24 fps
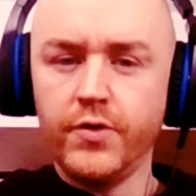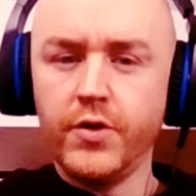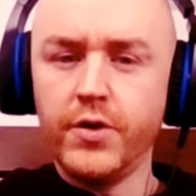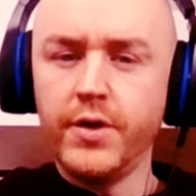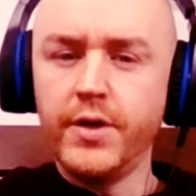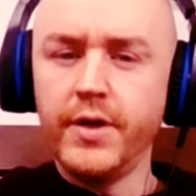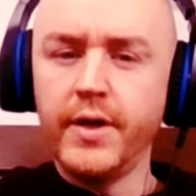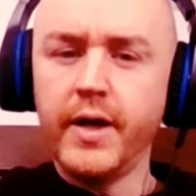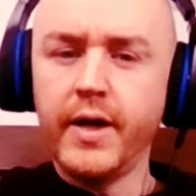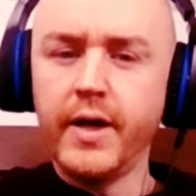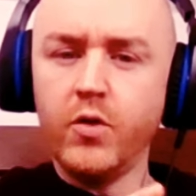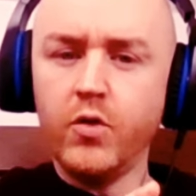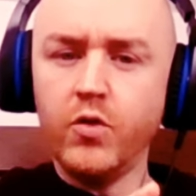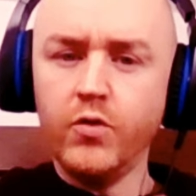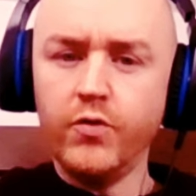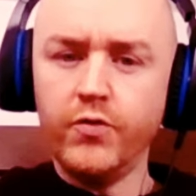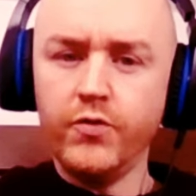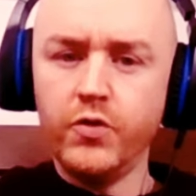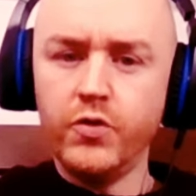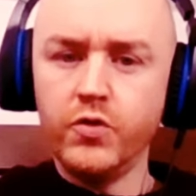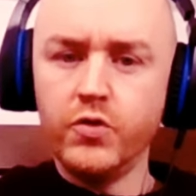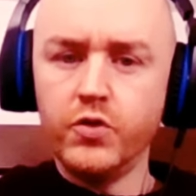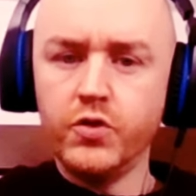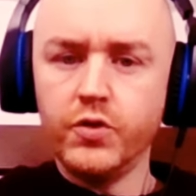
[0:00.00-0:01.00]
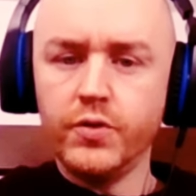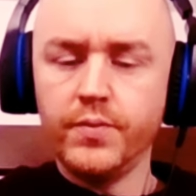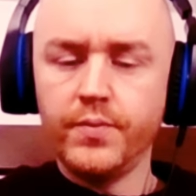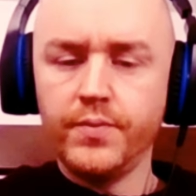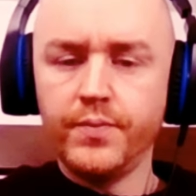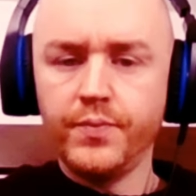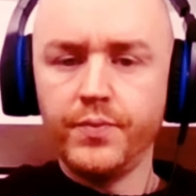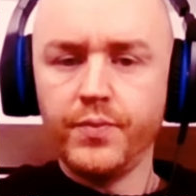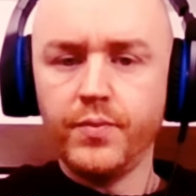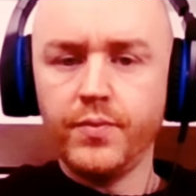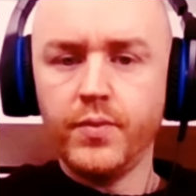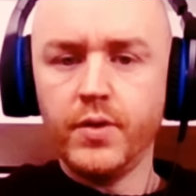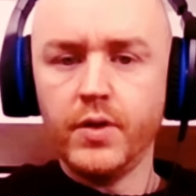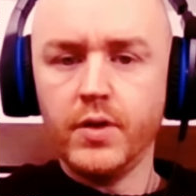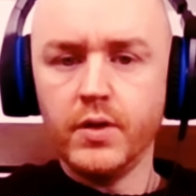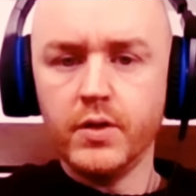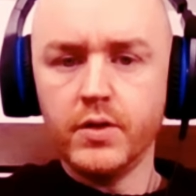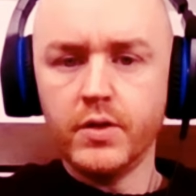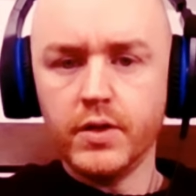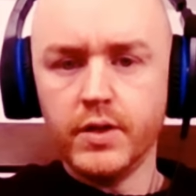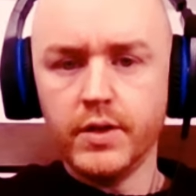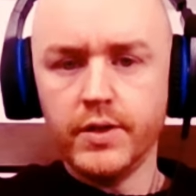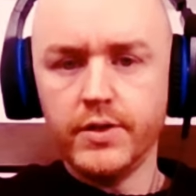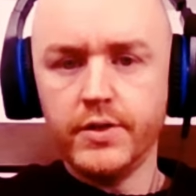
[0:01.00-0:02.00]
very narrow future,
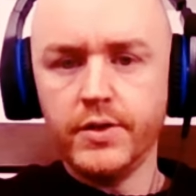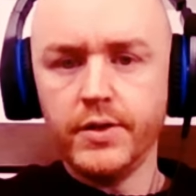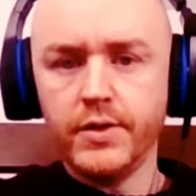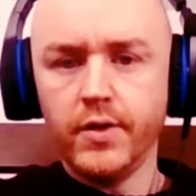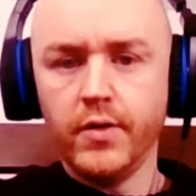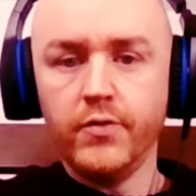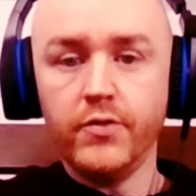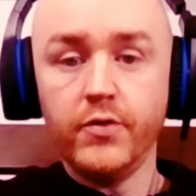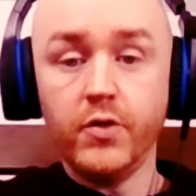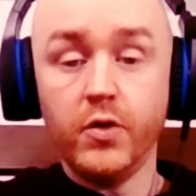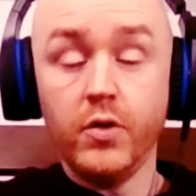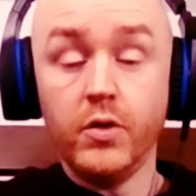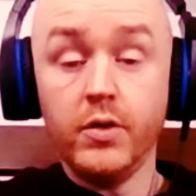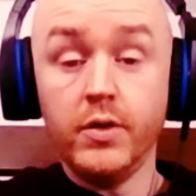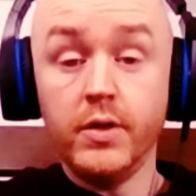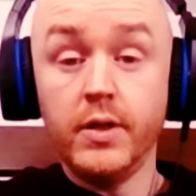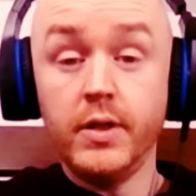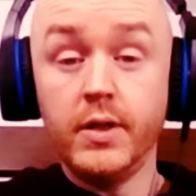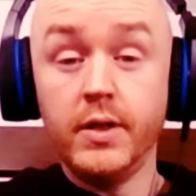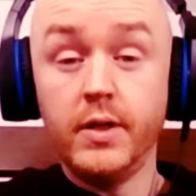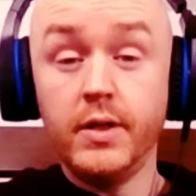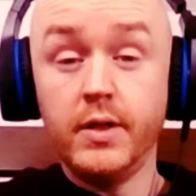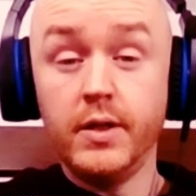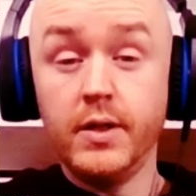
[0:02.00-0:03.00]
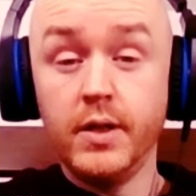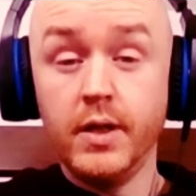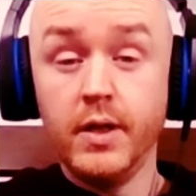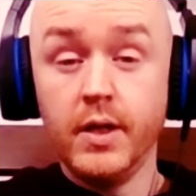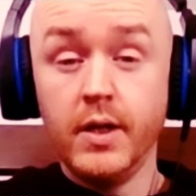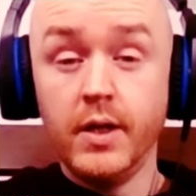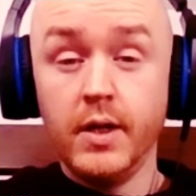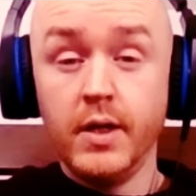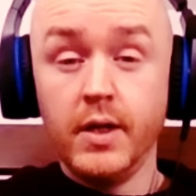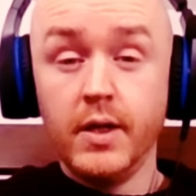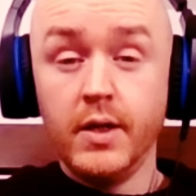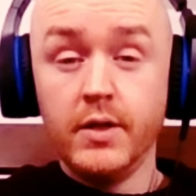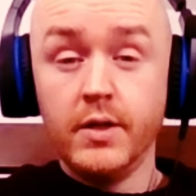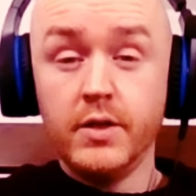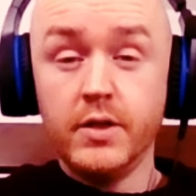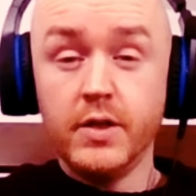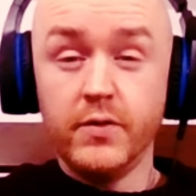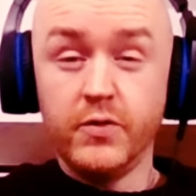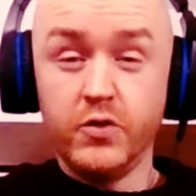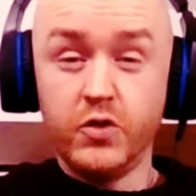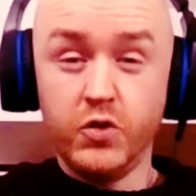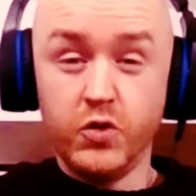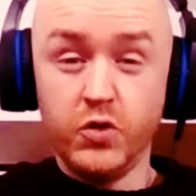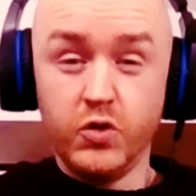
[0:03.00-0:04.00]
because it's of all the
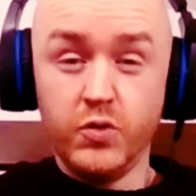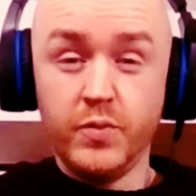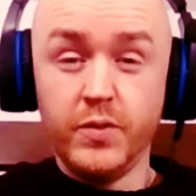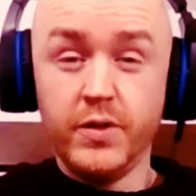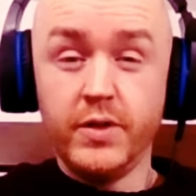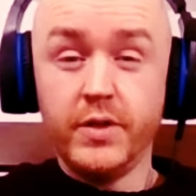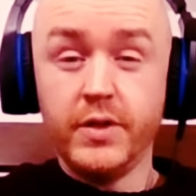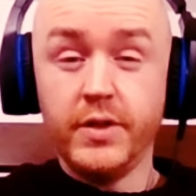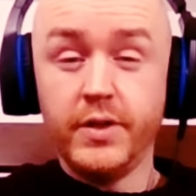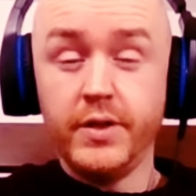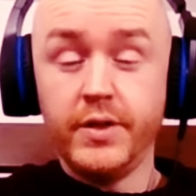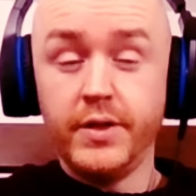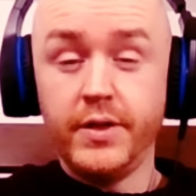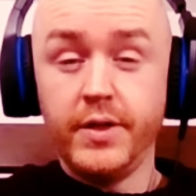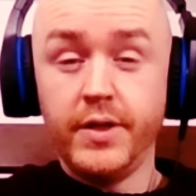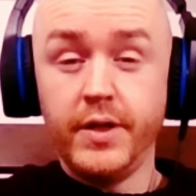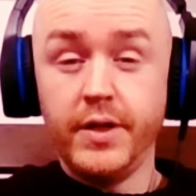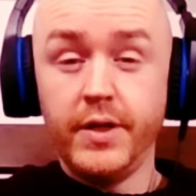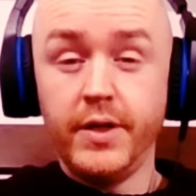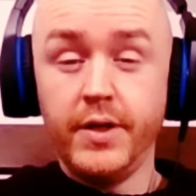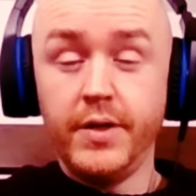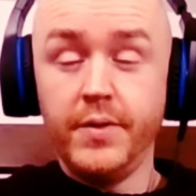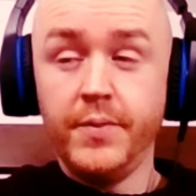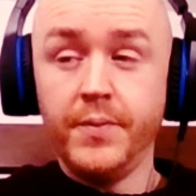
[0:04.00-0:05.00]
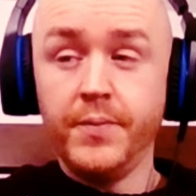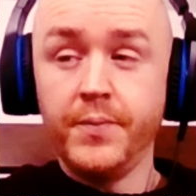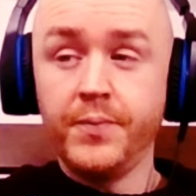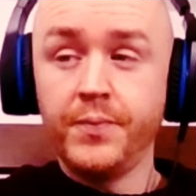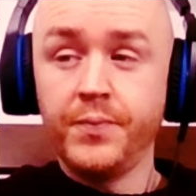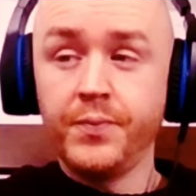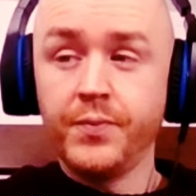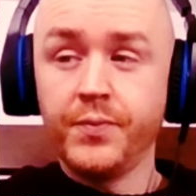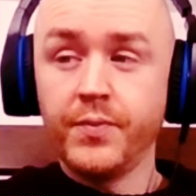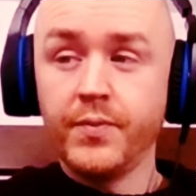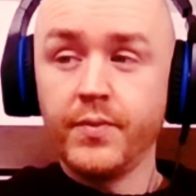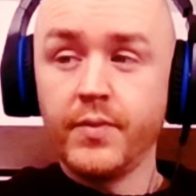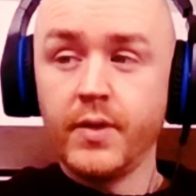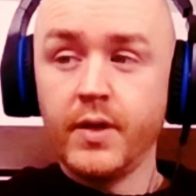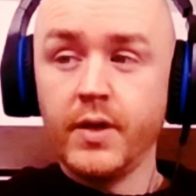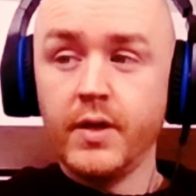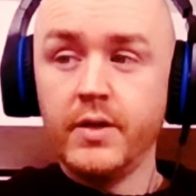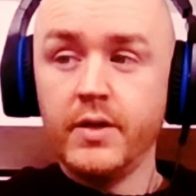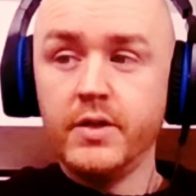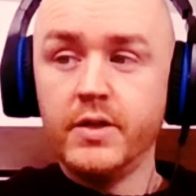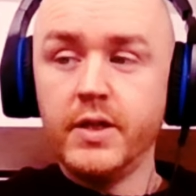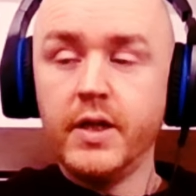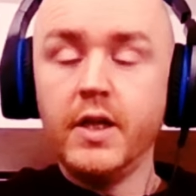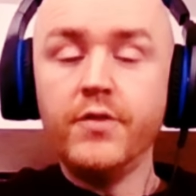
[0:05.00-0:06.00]
self-judgment and the
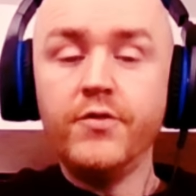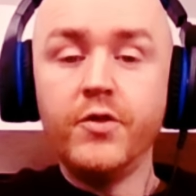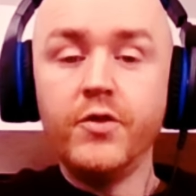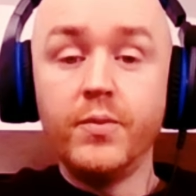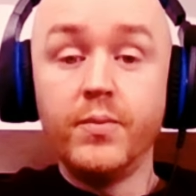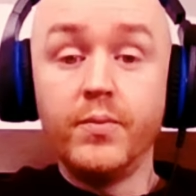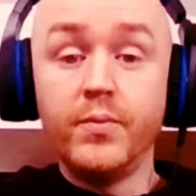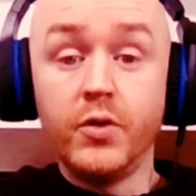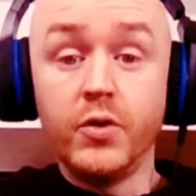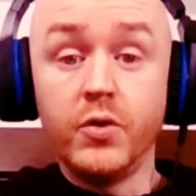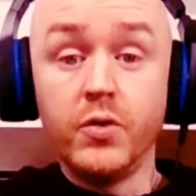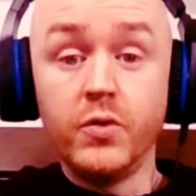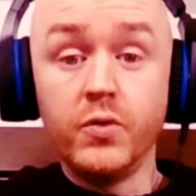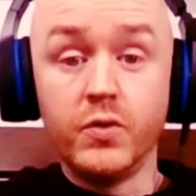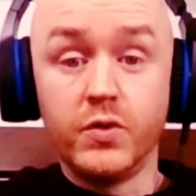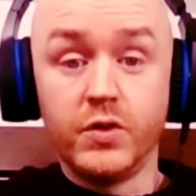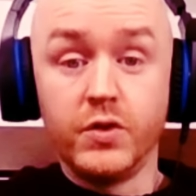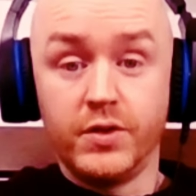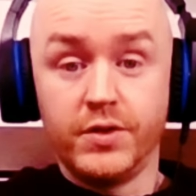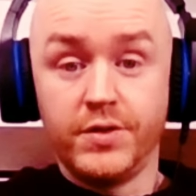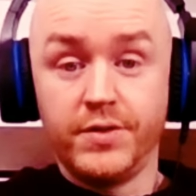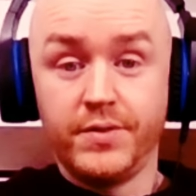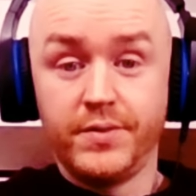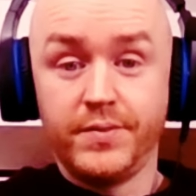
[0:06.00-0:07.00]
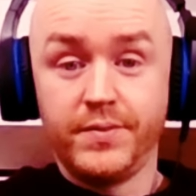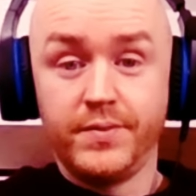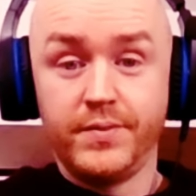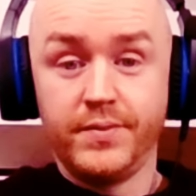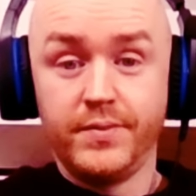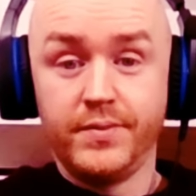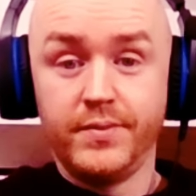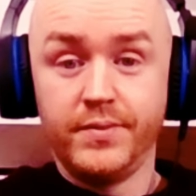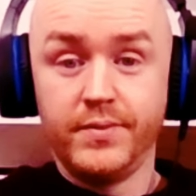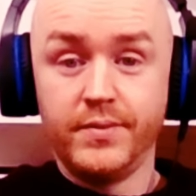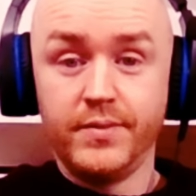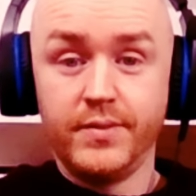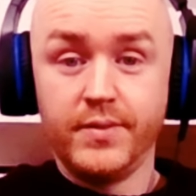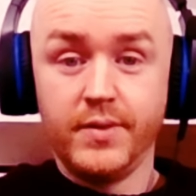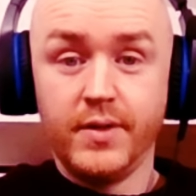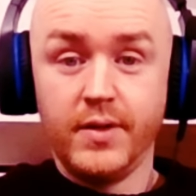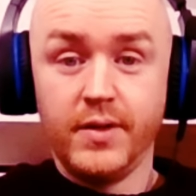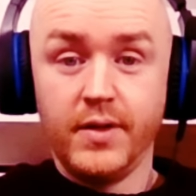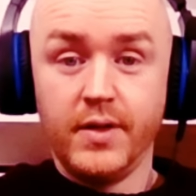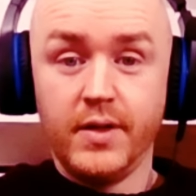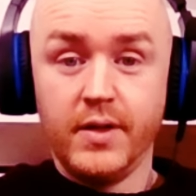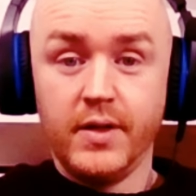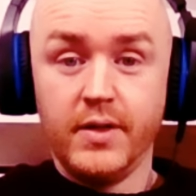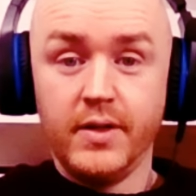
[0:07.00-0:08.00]
self-abuse
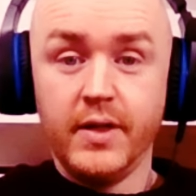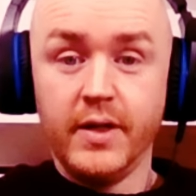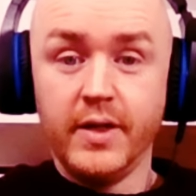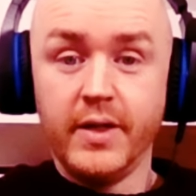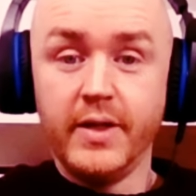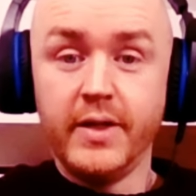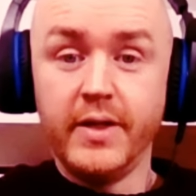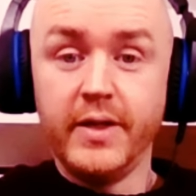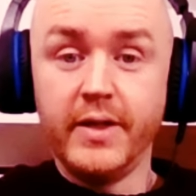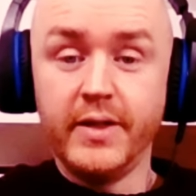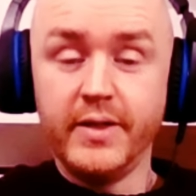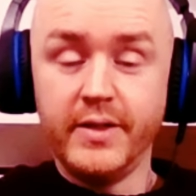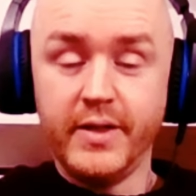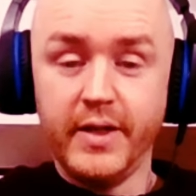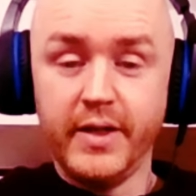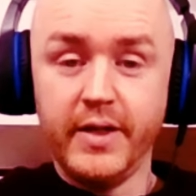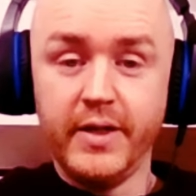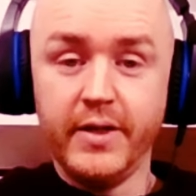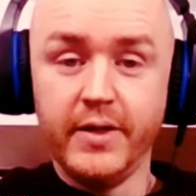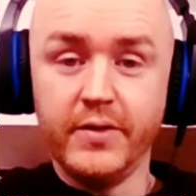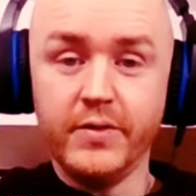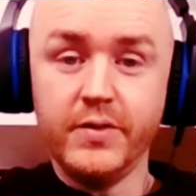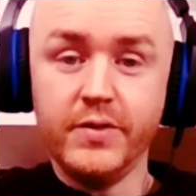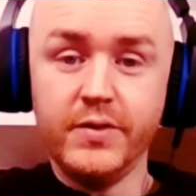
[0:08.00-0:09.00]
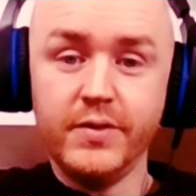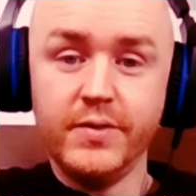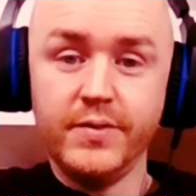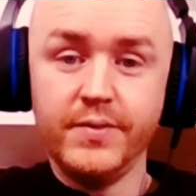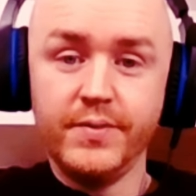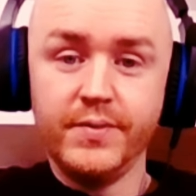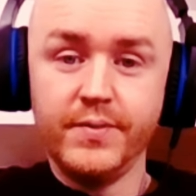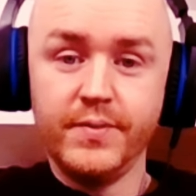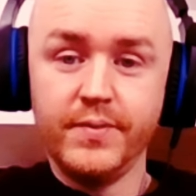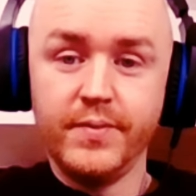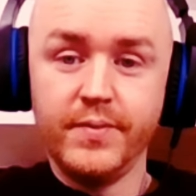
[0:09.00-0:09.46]
that it entails.